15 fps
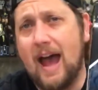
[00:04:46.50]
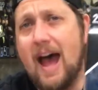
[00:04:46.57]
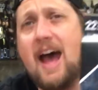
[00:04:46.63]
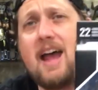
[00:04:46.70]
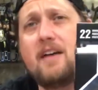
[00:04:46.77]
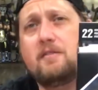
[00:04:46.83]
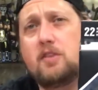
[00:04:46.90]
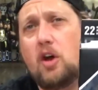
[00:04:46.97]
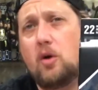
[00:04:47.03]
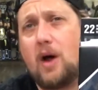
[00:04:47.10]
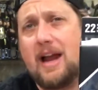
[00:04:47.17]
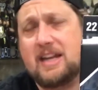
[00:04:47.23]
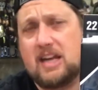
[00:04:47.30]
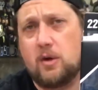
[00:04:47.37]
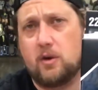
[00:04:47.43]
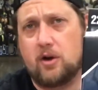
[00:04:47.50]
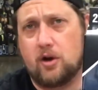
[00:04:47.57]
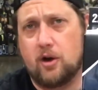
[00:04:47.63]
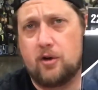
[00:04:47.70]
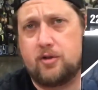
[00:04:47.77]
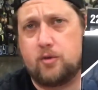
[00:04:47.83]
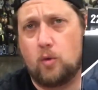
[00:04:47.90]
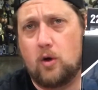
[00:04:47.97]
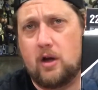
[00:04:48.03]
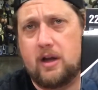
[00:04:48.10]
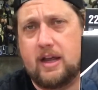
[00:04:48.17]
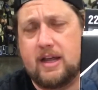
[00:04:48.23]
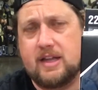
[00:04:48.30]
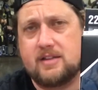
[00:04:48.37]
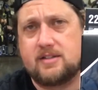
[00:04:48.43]
I have no idea what
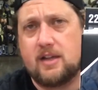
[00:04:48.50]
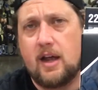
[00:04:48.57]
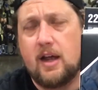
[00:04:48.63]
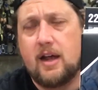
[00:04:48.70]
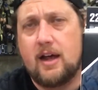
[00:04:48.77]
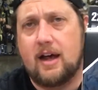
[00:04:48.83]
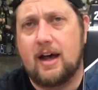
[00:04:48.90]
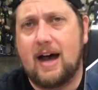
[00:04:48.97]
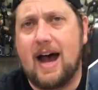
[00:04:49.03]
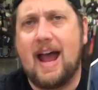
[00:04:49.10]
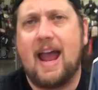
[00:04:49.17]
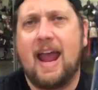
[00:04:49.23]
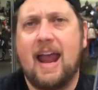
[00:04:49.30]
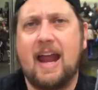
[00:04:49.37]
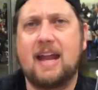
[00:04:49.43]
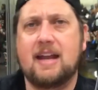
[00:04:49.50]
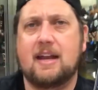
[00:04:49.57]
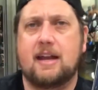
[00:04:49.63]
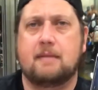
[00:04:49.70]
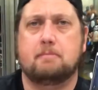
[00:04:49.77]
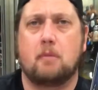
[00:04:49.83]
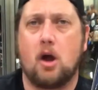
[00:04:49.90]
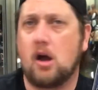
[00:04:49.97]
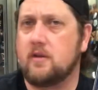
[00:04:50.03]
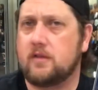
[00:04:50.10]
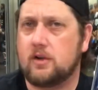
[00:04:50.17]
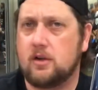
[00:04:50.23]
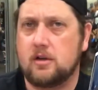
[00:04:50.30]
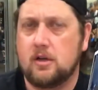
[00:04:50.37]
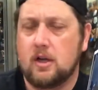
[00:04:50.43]
Earth-1 is. I hate it in
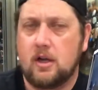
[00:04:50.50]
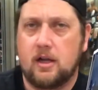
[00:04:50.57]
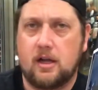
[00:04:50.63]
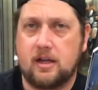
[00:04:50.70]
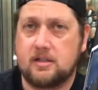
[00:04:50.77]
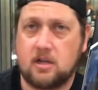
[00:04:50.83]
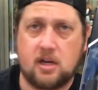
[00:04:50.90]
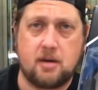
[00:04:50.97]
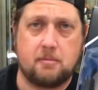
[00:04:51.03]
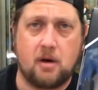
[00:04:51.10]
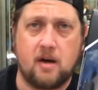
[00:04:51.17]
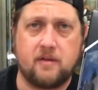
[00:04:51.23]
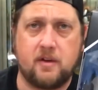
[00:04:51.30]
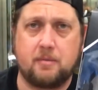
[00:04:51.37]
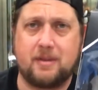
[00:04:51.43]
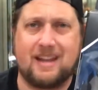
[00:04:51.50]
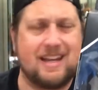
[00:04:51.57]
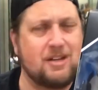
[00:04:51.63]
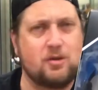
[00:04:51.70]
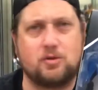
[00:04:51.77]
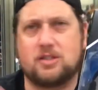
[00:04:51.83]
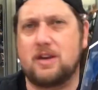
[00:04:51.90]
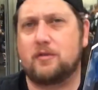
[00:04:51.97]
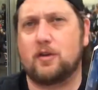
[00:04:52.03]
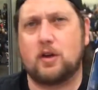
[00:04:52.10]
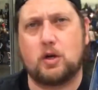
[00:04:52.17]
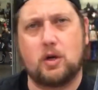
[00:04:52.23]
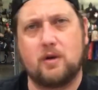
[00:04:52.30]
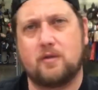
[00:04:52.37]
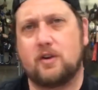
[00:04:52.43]
Marvel, talking Marvel, but they do
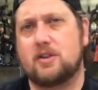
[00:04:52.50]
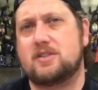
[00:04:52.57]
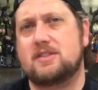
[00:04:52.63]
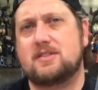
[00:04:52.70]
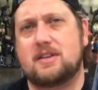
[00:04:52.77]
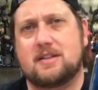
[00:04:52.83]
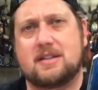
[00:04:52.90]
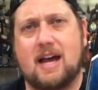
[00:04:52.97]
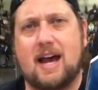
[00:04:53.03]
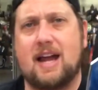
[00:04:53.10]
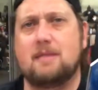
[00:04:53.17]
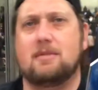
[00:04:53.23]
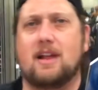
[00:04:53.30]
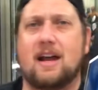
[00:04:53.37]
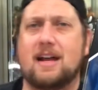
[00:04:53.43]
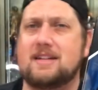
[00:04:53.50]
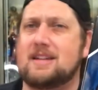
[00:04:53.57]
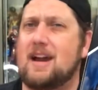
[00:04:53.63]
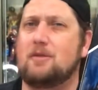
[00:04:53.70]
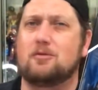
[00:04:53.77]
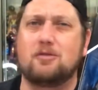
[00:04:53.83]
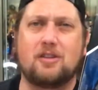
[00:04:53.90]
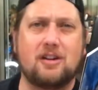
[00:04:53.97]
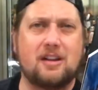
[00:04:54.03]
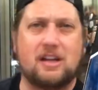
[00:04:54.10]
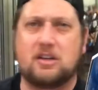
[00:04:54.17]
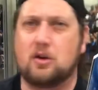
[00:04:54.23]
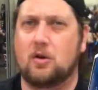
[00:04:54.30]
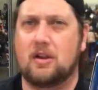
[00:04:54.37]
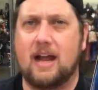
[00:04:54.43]
different universes and timelines. I
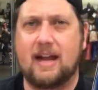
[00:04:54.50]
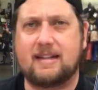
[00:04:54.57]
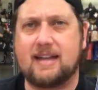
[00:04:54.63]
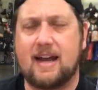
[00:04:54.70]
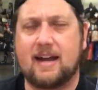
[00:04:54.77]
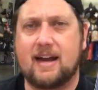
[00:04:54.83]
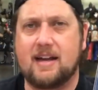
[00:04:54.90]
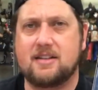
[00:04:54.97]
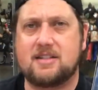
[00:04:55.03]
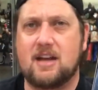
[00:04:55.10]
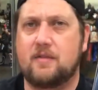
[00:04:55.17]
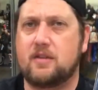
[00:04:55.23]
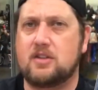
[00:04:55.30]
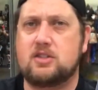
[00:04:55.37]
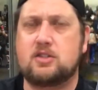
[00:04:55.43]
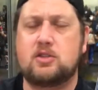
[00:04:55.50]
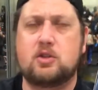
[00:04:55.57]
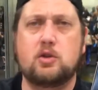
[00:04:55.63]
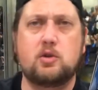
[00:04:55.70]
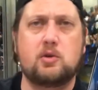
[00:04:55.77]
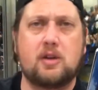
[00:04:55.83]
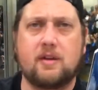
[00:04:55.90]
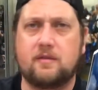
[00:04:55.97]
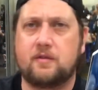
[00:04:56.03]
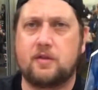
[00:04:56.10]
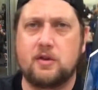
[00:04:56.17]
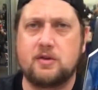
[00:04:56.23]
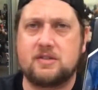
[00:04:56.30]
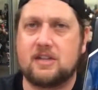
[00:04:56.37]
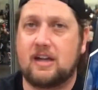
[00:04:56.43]
really don't like that kind of stuff. It's too
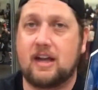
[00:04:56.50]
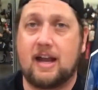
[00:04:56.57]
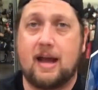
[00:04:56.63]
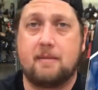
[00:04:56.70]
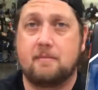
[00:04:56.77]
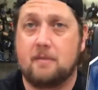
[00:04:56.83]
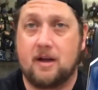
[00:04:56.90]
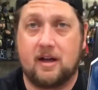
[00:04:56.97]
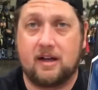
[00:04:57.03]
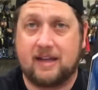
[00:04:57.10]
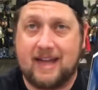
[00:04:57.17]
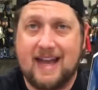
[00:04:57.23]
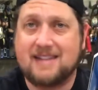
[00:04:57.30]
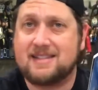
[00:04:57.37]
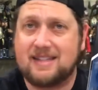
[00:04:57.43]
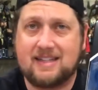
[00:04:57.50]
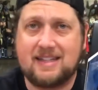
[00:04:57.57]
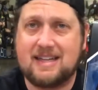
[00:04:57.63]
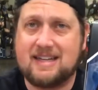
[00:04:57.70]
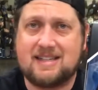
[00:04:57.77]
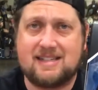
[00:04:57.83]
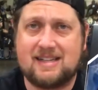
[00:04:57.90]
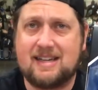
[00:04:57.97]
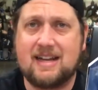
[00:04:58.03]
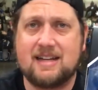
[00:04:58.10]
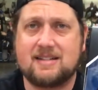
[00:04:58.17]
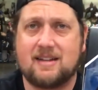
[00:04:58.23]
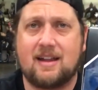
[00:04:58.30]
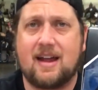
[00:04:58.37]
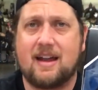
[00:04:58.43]
confusing, and I'm guessing DC
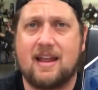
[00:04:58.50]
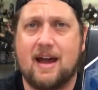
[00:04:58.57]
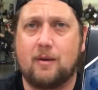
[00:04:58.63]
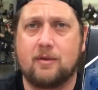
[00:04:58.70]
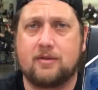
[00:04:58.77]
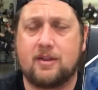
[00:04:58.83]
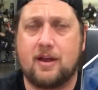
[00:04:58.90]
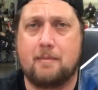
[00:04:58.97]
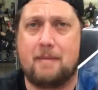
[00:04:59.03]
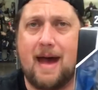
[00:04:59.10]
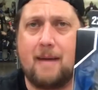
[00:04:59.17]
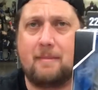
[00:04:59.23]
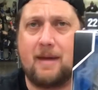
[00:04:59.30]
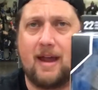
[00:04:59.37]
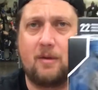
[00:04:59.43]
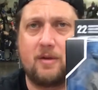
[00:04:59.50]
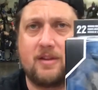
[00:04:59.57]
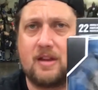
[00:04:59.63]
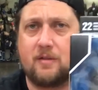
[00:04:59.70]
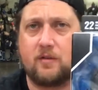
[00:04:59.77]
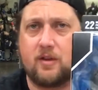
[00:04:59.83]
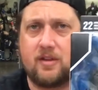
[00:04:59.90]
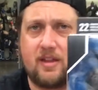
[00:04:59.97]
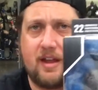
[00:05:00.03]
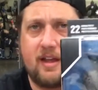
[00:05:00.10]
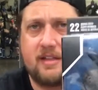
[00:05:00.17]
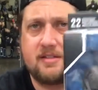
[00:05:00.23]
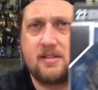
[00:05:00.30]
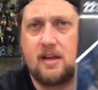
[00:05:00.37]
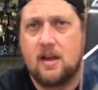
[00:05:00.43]
does a lot of that with Batman with different
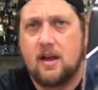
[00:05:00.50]
things.